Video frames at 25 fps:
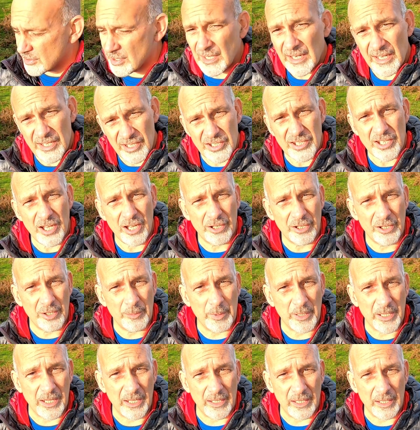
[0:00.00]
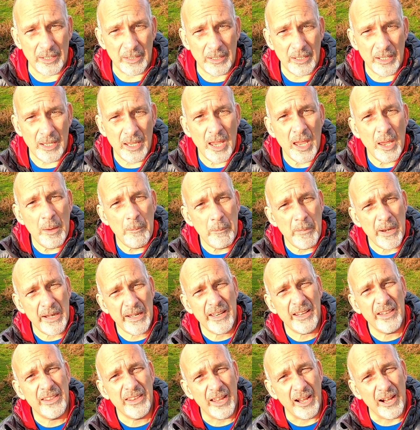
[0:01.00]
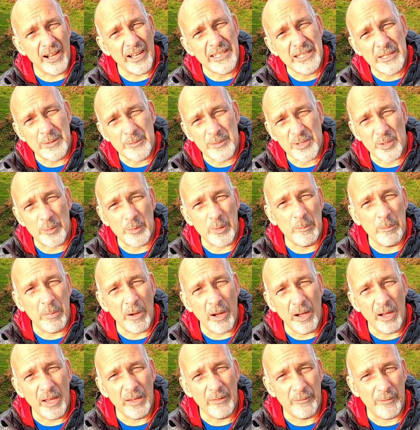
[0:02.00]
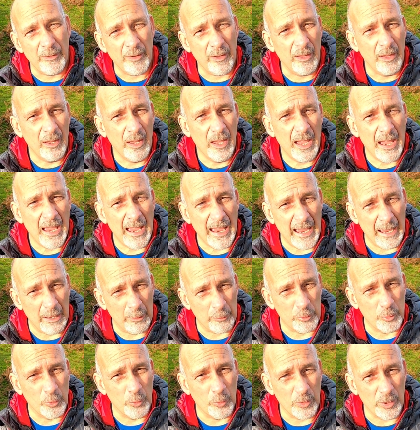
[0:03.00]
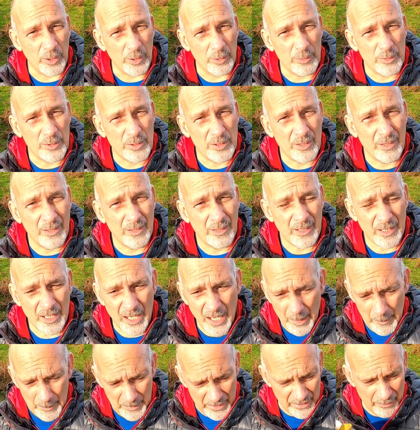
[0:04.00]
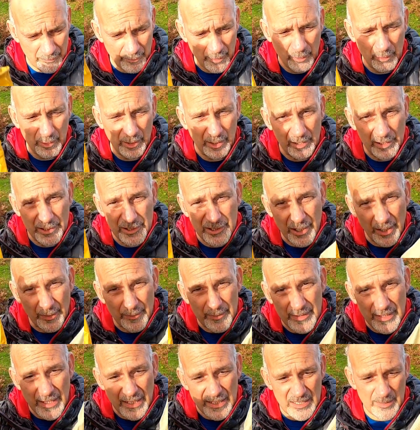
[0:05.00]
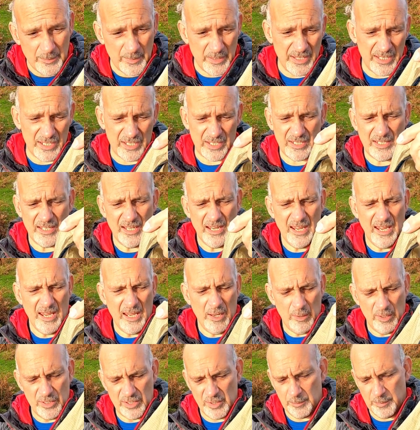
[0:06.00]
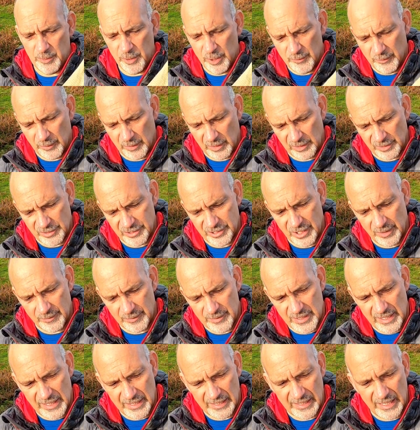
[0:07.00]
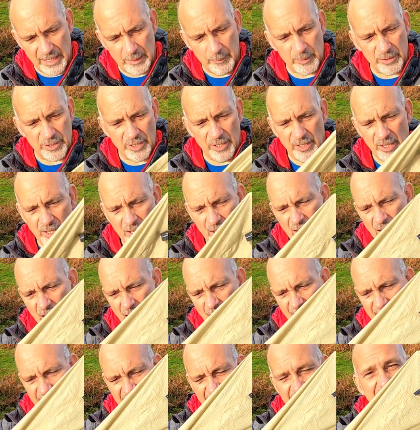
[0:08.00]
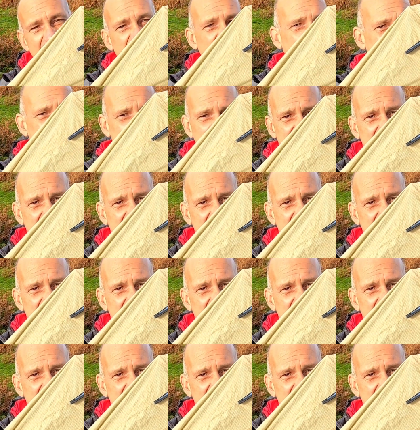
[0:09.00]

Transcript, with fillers: So let's start at the beginning. Many of the items that we buy for outdoor use come in their own little stuff sacks. I mean, this is a beautiful little stuff sack. Came with an inner